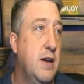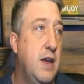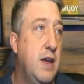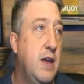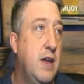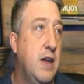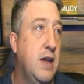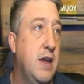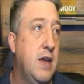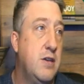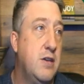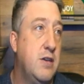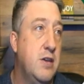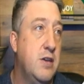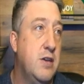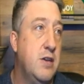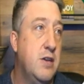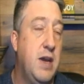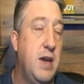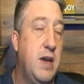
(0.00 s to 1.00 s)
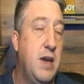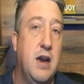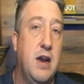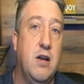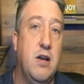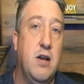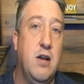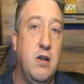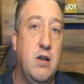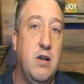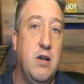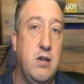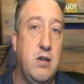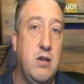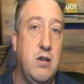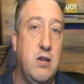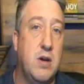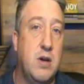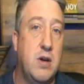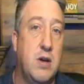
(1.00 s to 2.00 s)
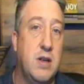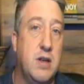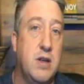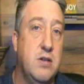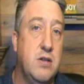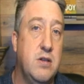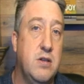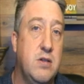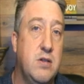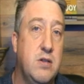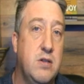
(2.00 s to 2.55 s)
get long term care and you want to